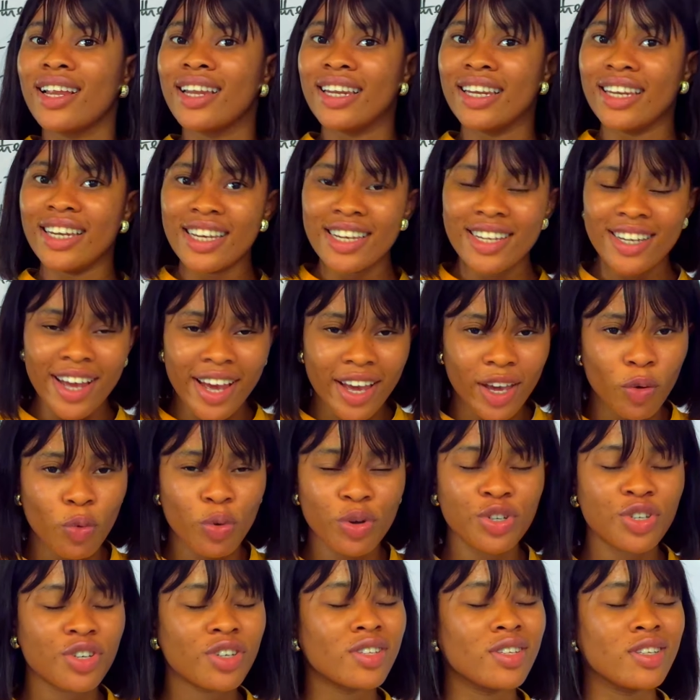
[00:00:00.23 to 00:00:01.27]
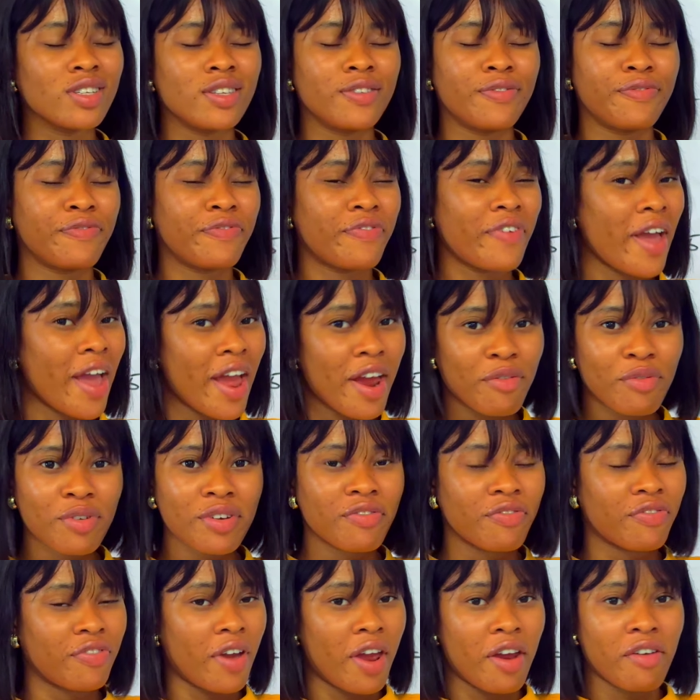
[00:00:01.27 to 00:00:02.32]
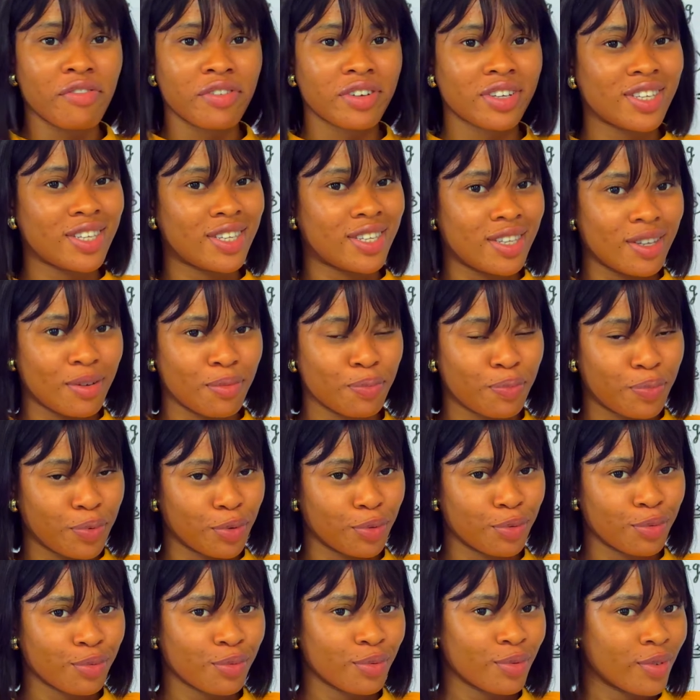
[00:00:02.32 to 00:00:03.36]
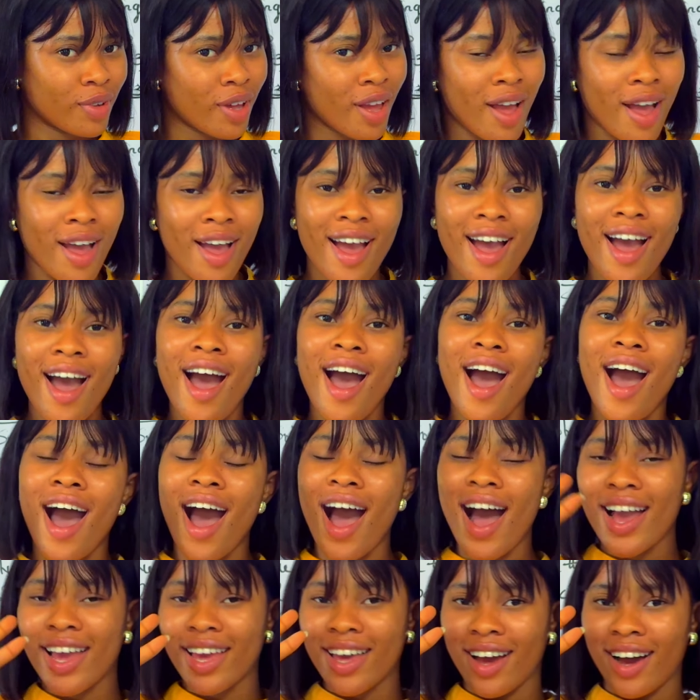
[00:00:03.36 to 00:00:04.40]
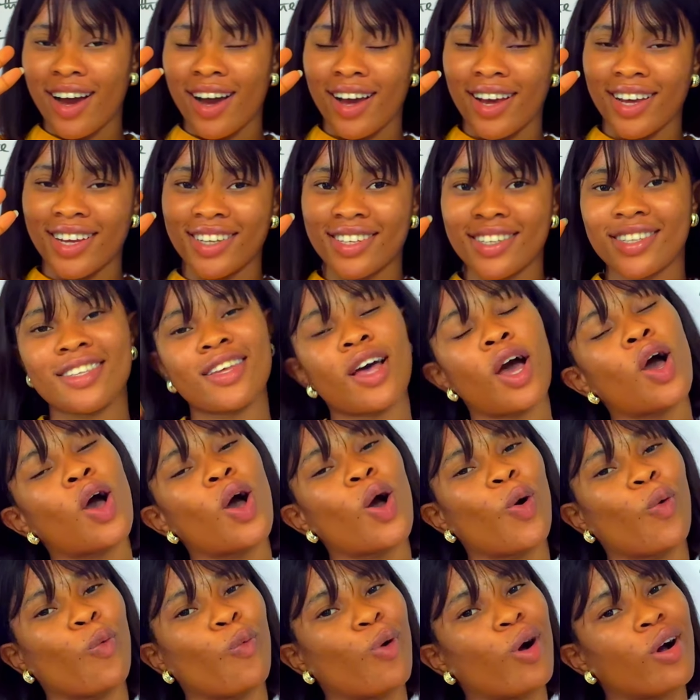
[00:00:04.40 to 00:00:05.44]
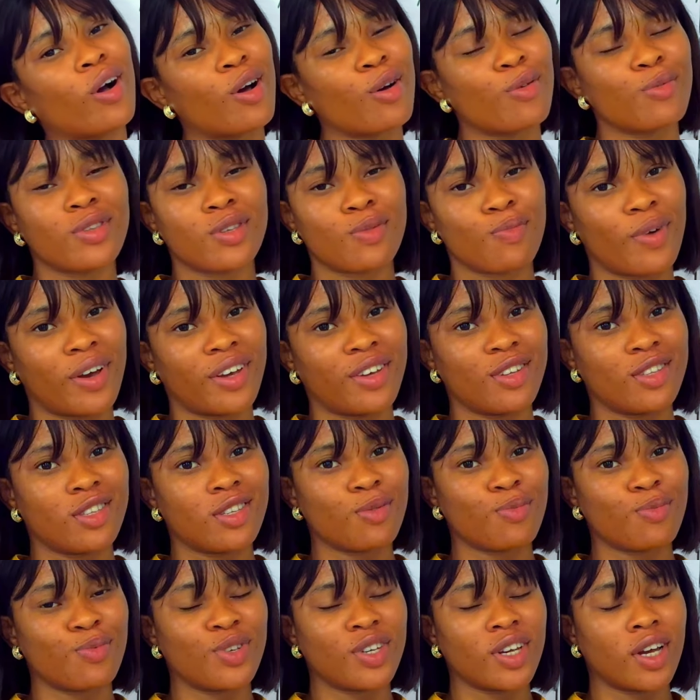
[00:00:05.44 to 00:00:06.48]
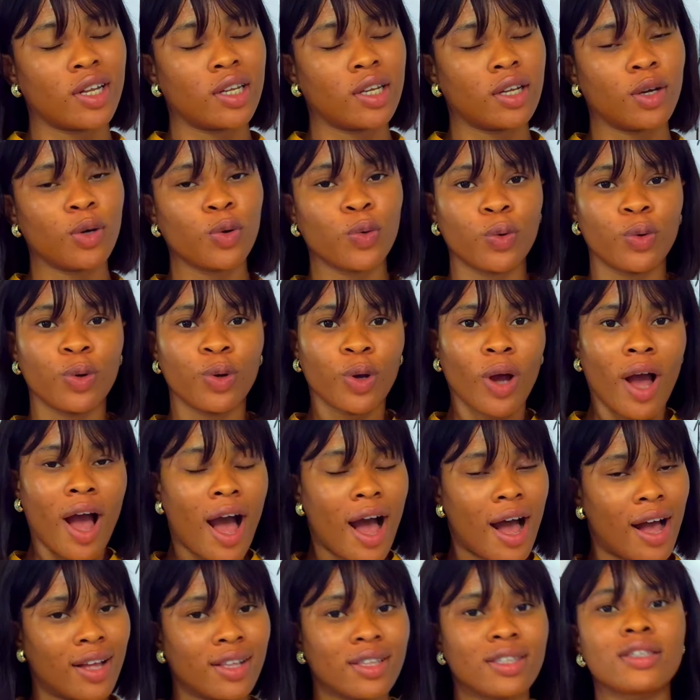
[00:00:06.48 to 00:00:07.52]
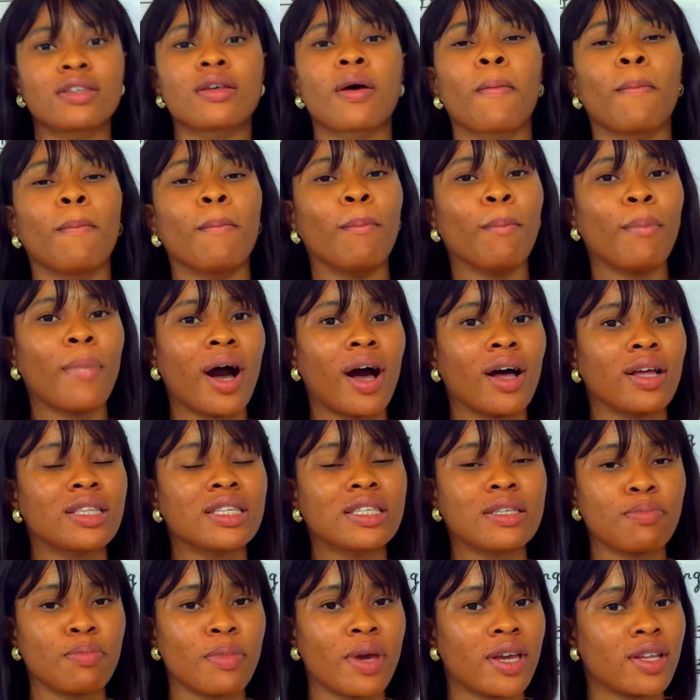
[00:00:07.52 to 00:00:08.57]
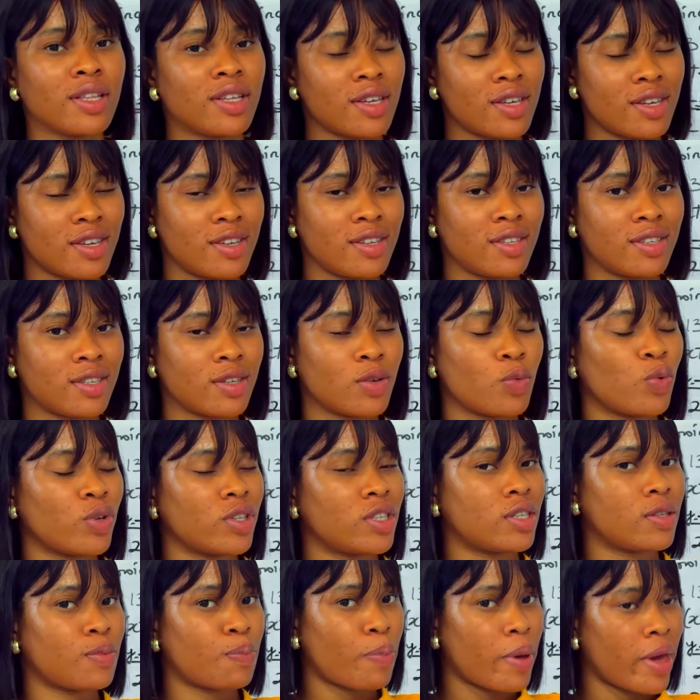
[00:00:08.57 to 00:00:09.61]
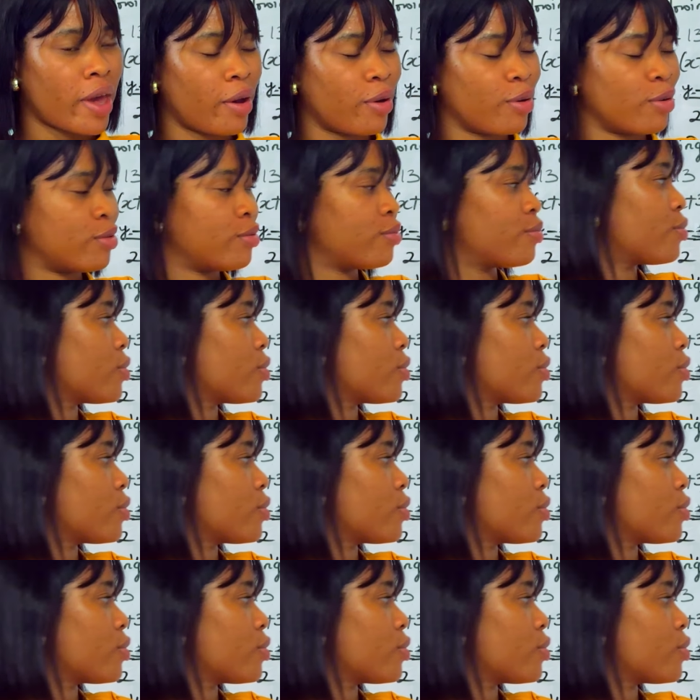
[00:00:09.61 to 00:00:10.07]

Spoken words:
Linear equation is very simple. Hi guys, welcome to my YouTube channel at Math Made Easy with Pearl.